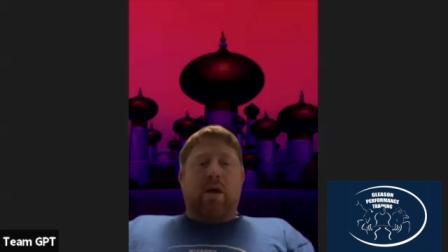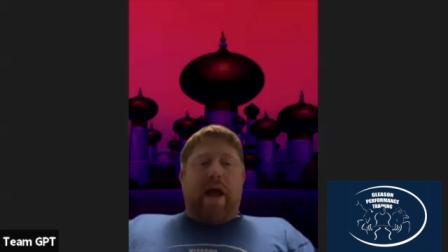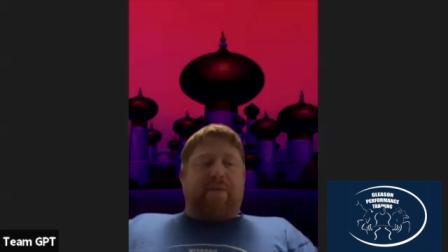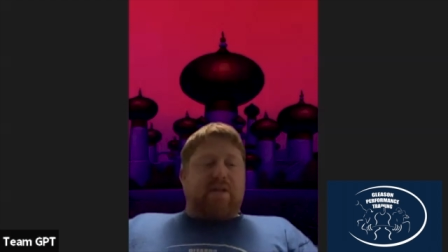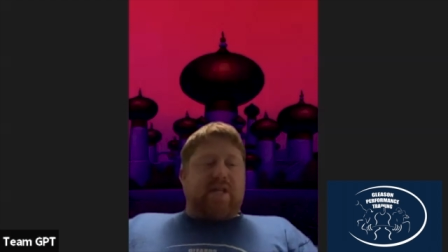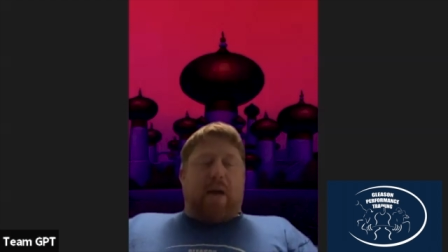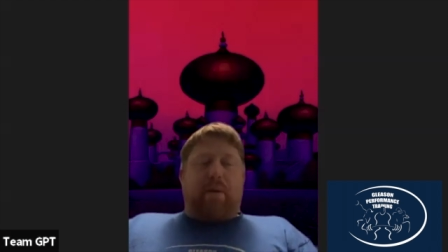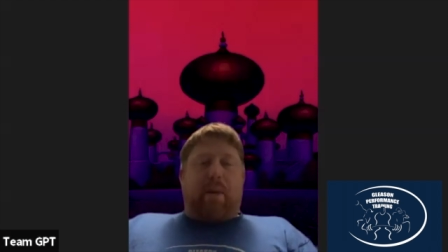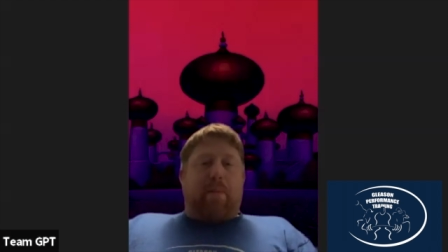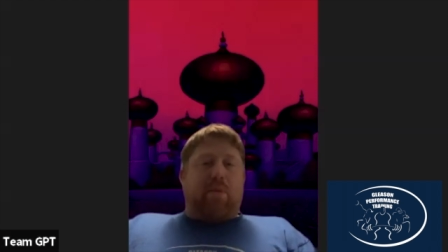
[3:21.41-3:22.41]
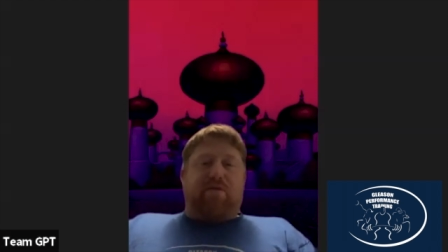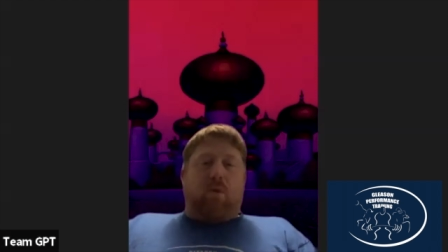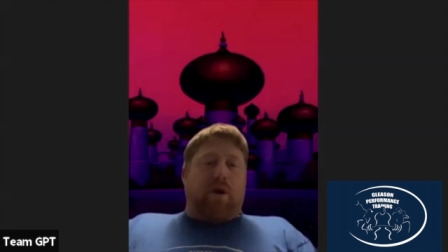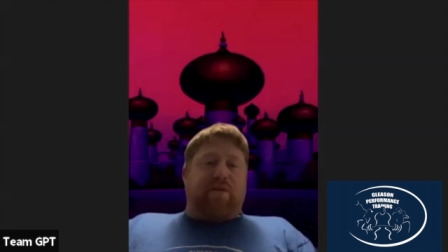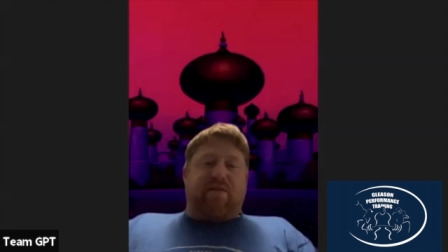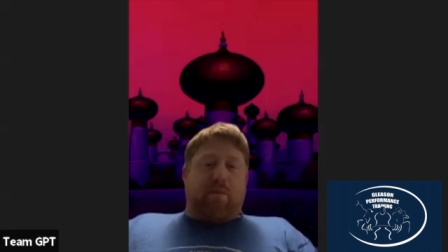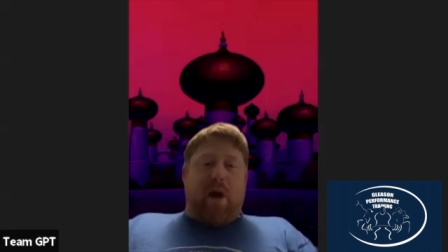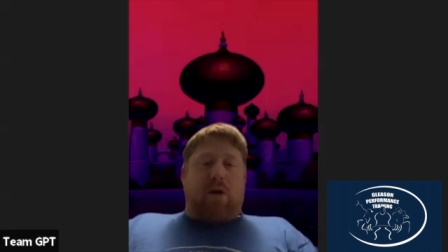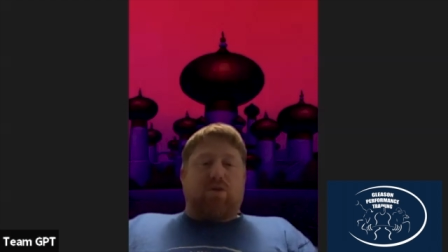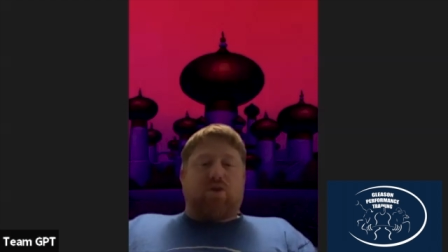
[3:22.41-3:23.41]
At the top, it might be 40, 50
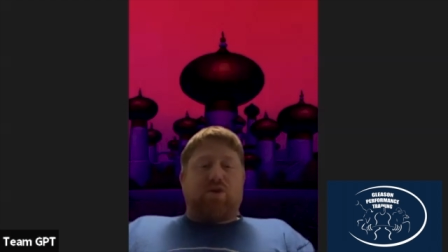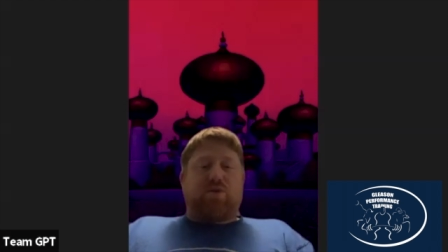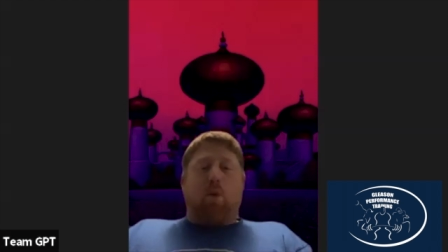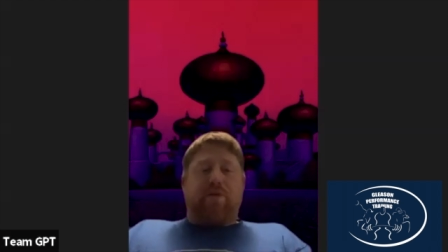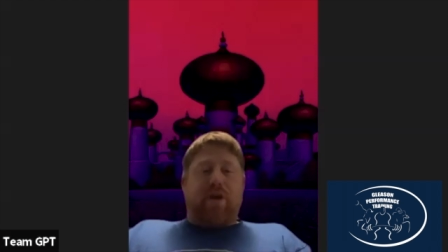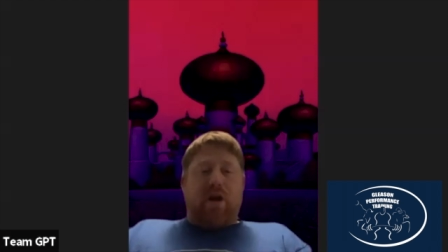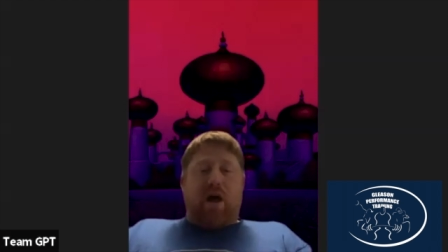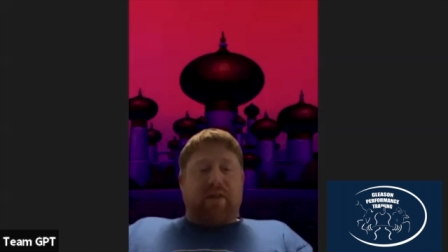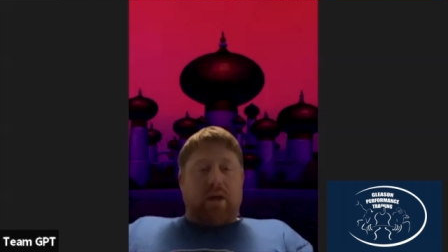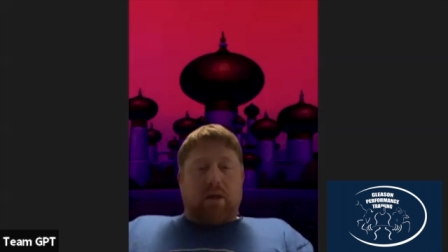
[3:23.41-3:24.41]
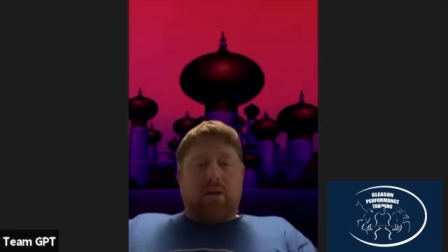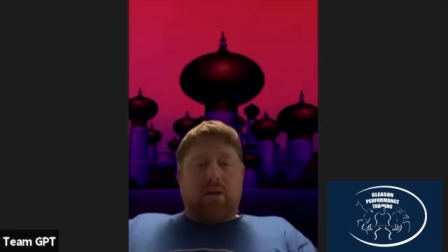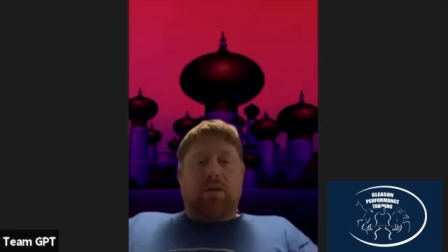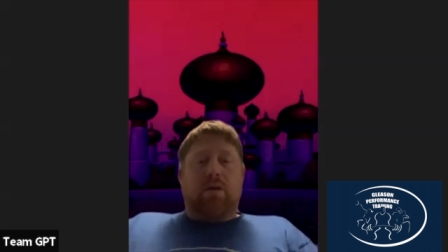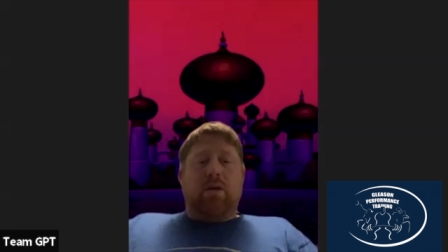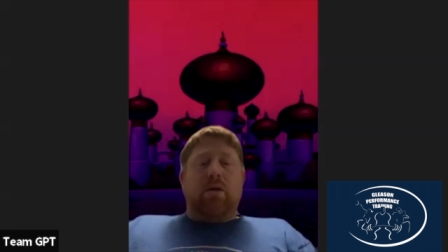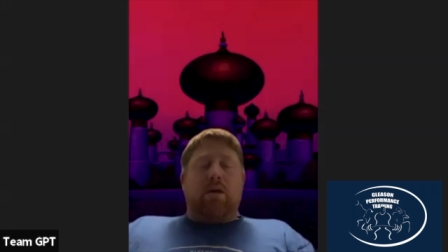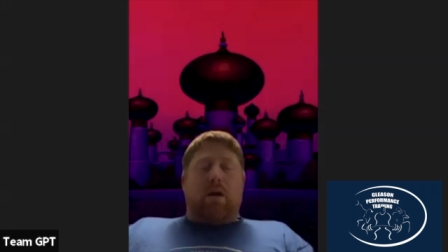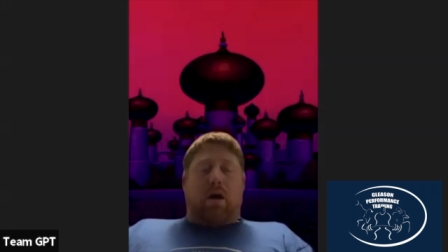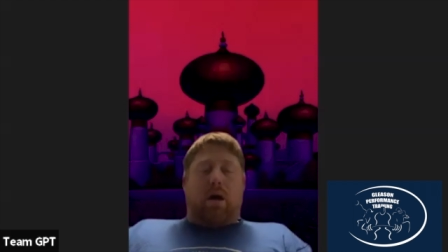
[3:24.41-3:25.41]
pounds. So it's more than nothing,
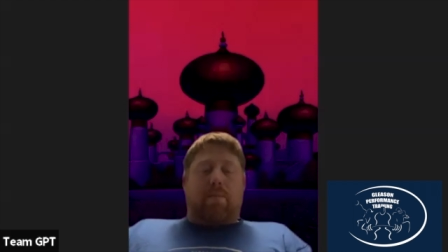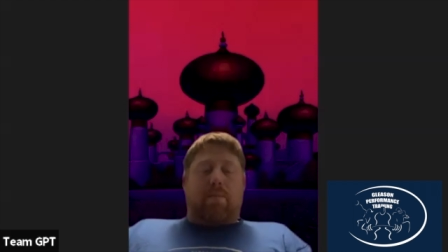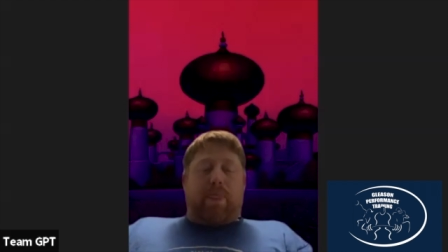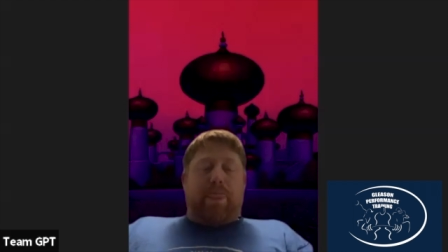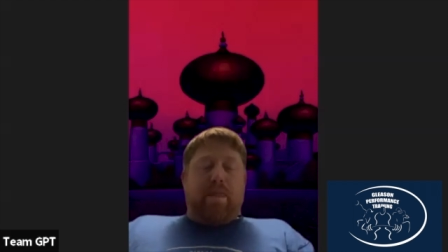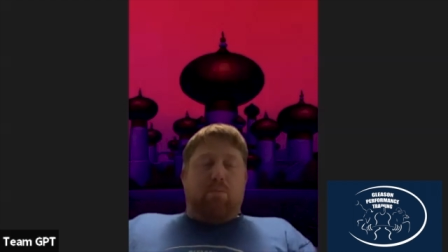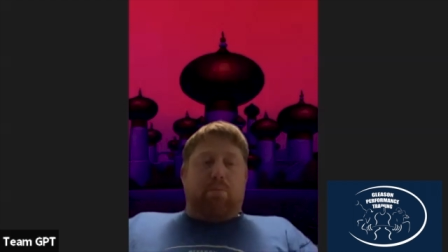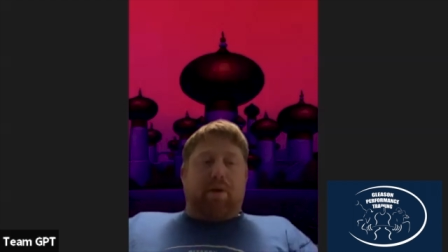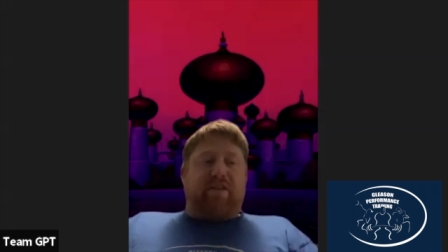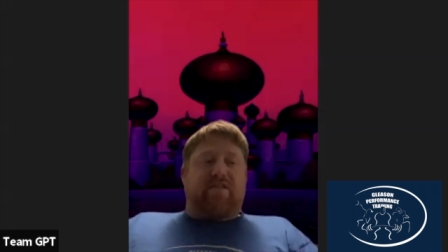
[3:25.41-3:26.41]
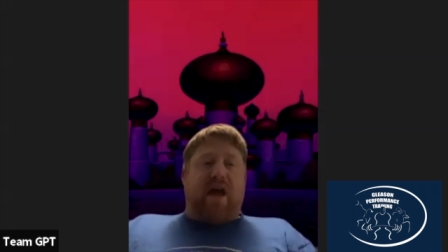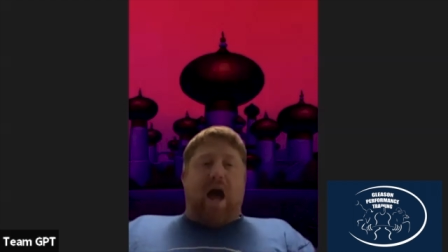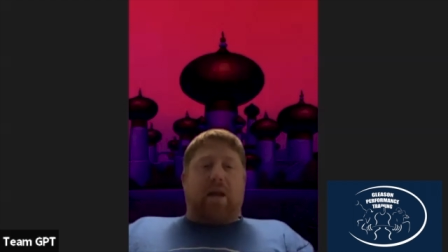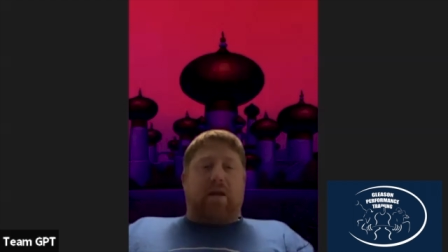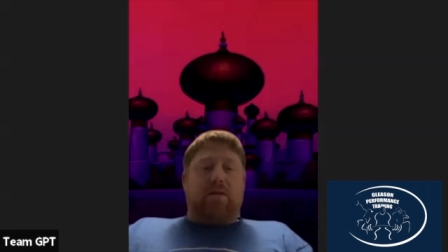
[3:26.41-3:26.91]
but it's not